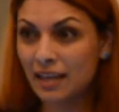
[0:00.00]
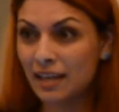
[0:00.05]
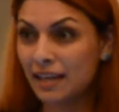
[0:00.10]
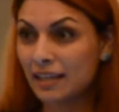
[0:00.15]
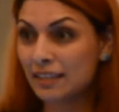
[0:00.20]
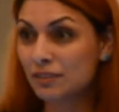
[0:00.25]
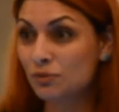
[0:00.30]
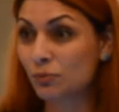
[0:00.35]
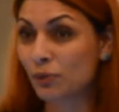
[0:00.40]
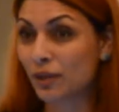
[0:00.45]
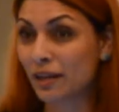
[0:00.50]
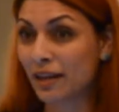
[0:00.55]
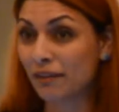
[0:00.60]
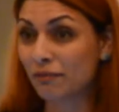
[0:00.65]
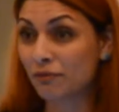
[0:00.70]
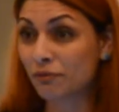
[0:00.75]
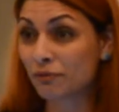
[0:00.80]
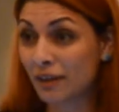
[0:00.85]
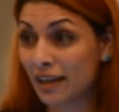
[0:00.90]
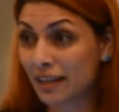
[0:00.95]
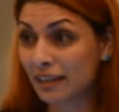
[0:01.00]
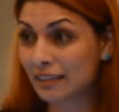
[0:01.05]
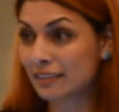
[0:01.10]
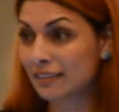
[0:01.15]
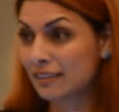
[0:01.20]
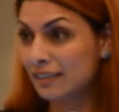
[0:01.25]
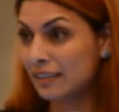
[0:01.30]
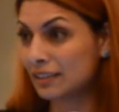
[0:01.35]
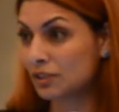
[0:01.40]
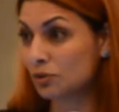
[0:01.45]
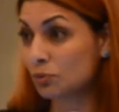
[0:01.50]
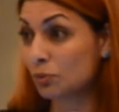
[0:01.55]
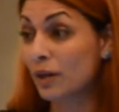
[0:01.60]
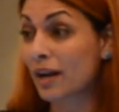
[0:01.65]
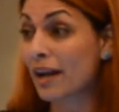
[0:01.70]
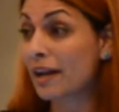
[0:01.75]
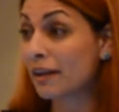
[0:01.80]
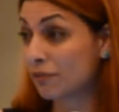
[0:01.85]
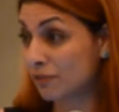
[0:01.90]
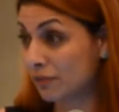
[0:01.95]
It's what I've read, it's what
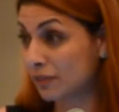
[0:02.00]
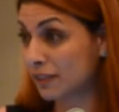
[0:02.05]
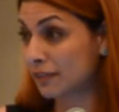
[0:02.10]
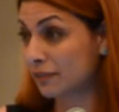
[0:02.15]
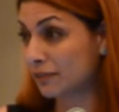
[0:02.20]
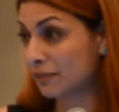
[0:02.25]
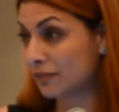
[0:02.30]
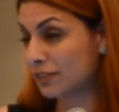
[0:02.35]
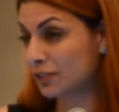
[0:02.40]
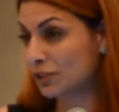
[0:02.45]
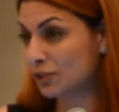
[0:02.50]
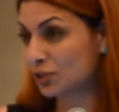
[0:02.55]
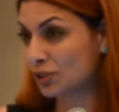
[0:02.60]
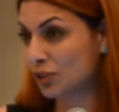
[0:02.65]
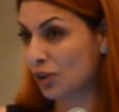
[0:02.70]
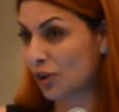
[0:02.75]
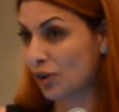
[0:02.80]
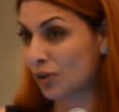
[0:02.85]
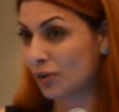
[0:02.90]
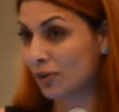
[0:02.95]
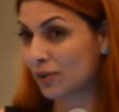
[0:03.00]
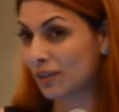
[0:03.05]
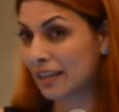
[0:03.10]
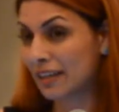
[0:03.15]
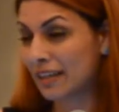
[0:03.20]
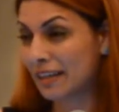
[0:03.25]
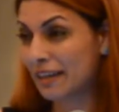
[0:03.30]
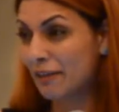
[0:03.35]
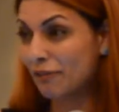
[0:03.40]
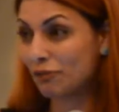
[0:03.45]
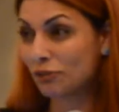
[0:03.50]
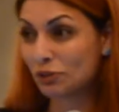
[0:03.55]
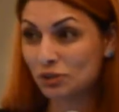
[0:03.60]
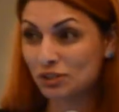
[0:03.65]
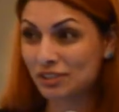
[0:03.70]
I've lived. So if you